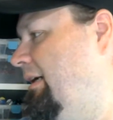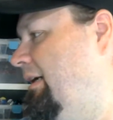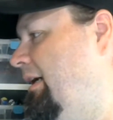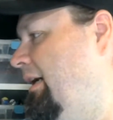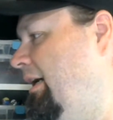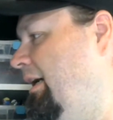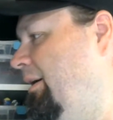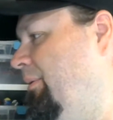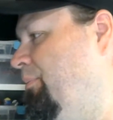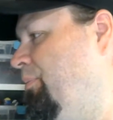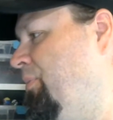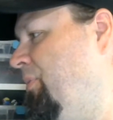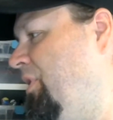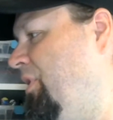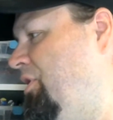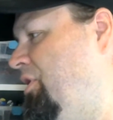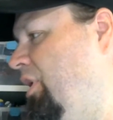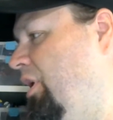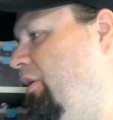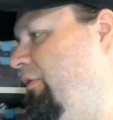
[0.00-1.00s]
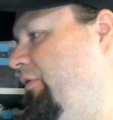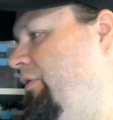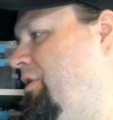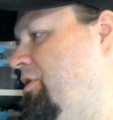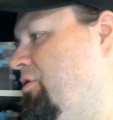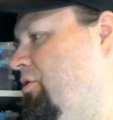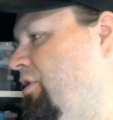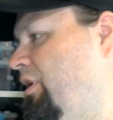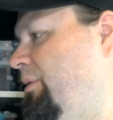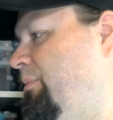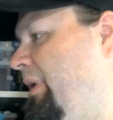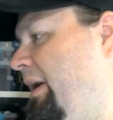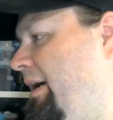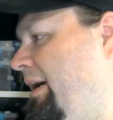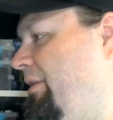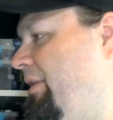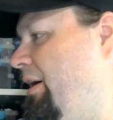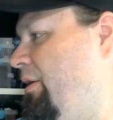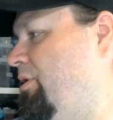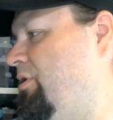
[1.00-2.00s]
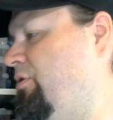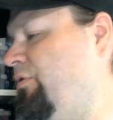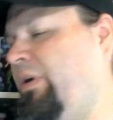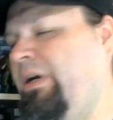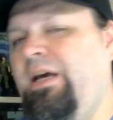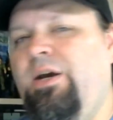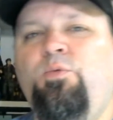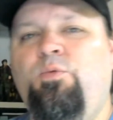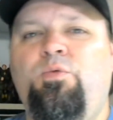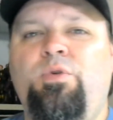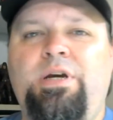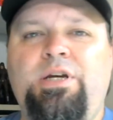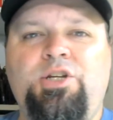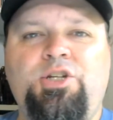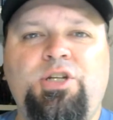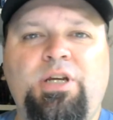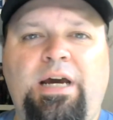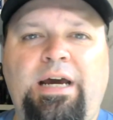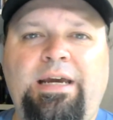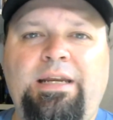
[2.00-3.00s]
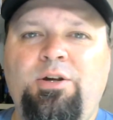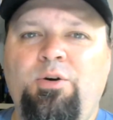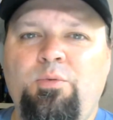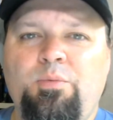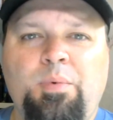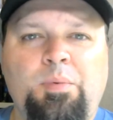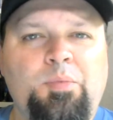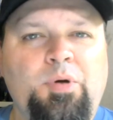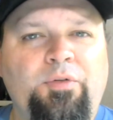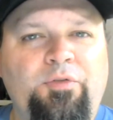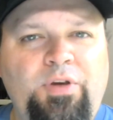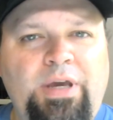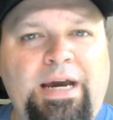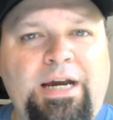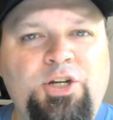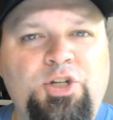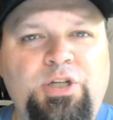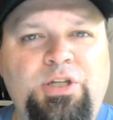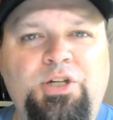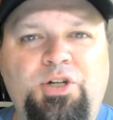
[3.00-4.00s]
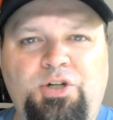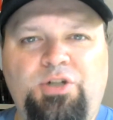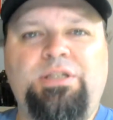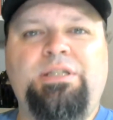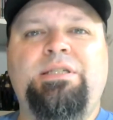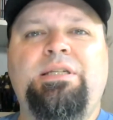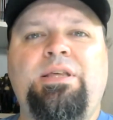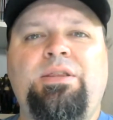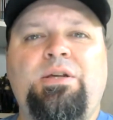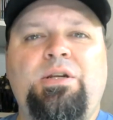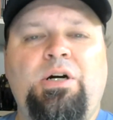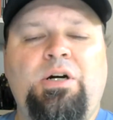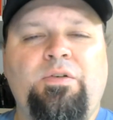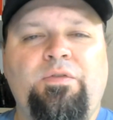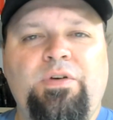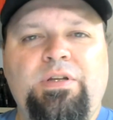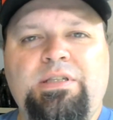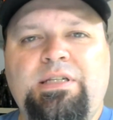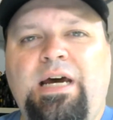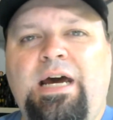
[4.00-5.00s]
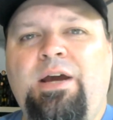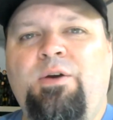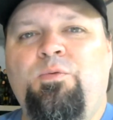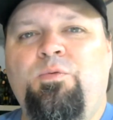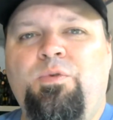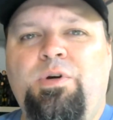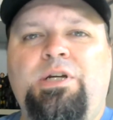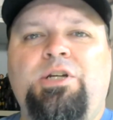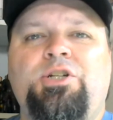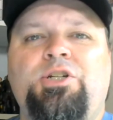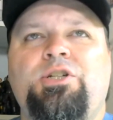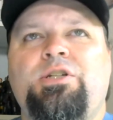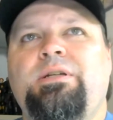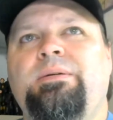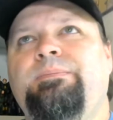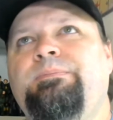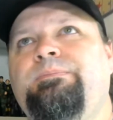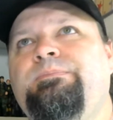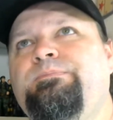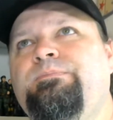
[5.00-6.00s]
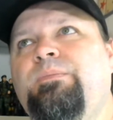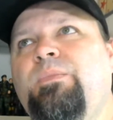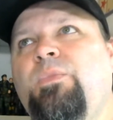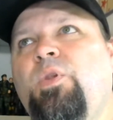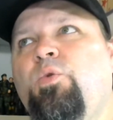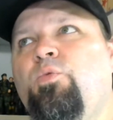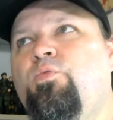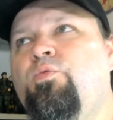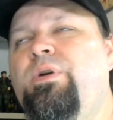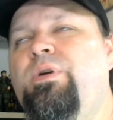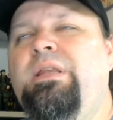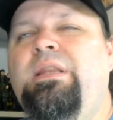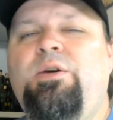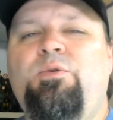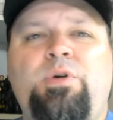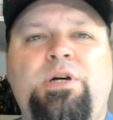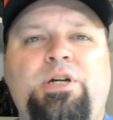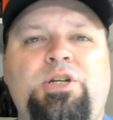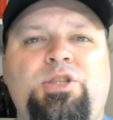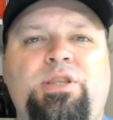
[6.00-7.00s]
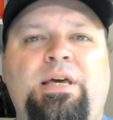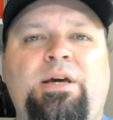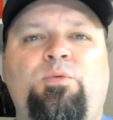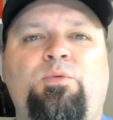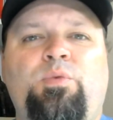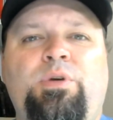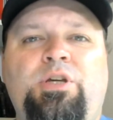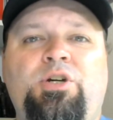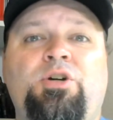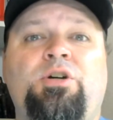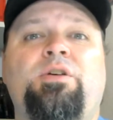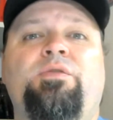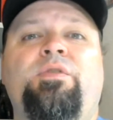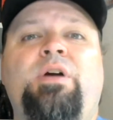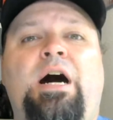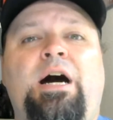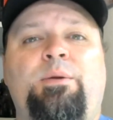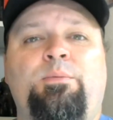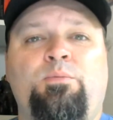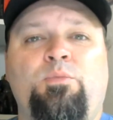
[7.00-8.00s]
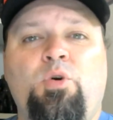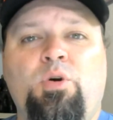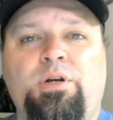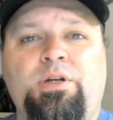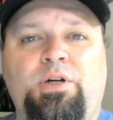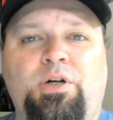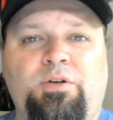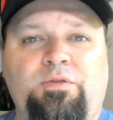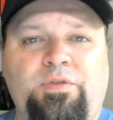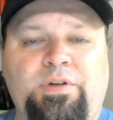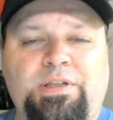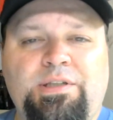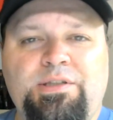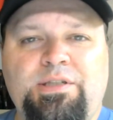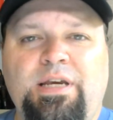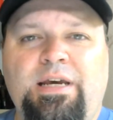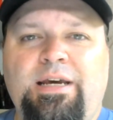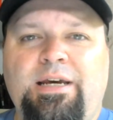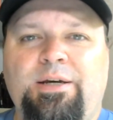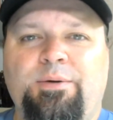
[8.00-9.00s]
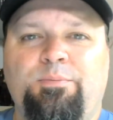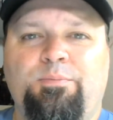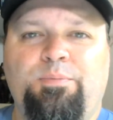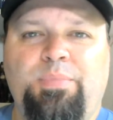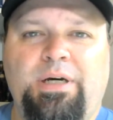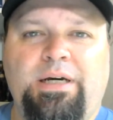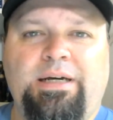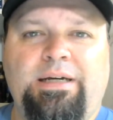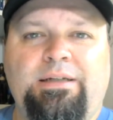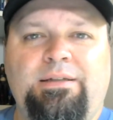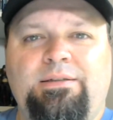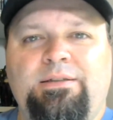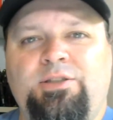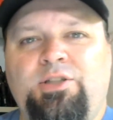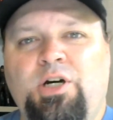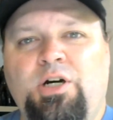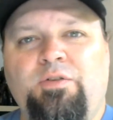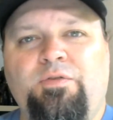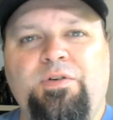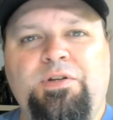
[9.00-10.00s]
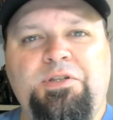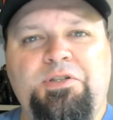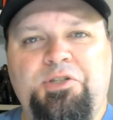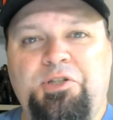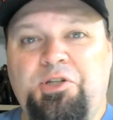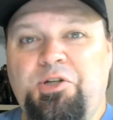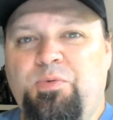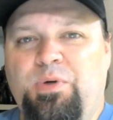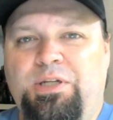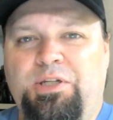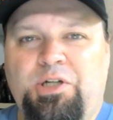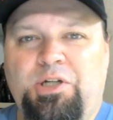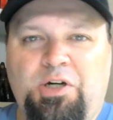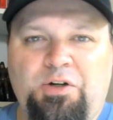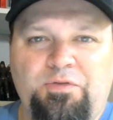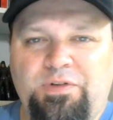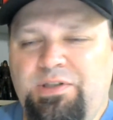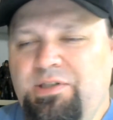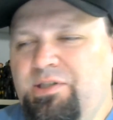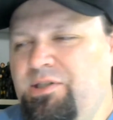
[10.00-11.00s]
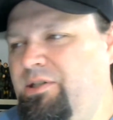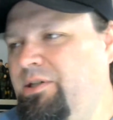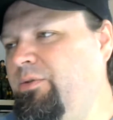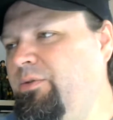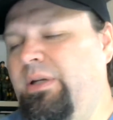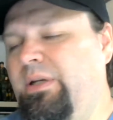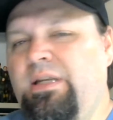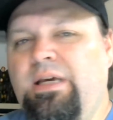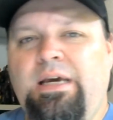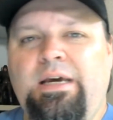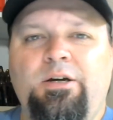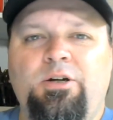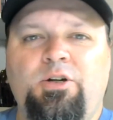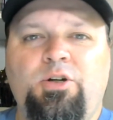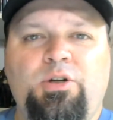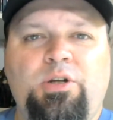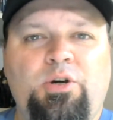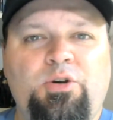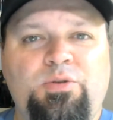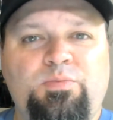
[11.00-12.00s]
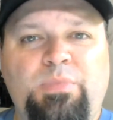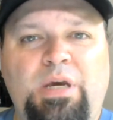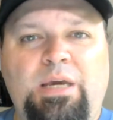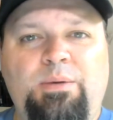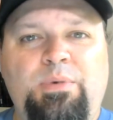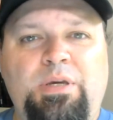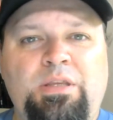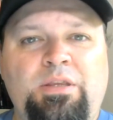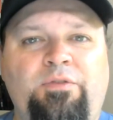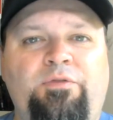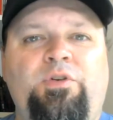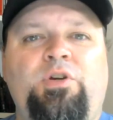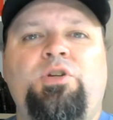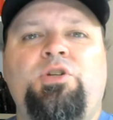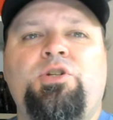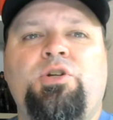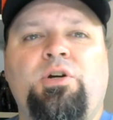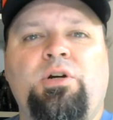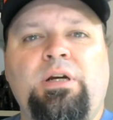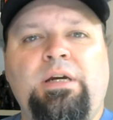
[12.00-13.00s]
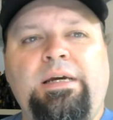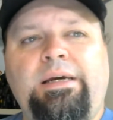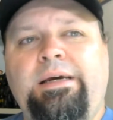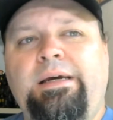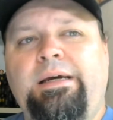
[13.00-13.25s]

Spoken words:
The dolphin stream, yeah, that was fun. I don't remember if you actually could see the dolphins. I really wished that we could have gotten more dolphins, but dolphins do what dolphins do, and who knows, maybe in the future,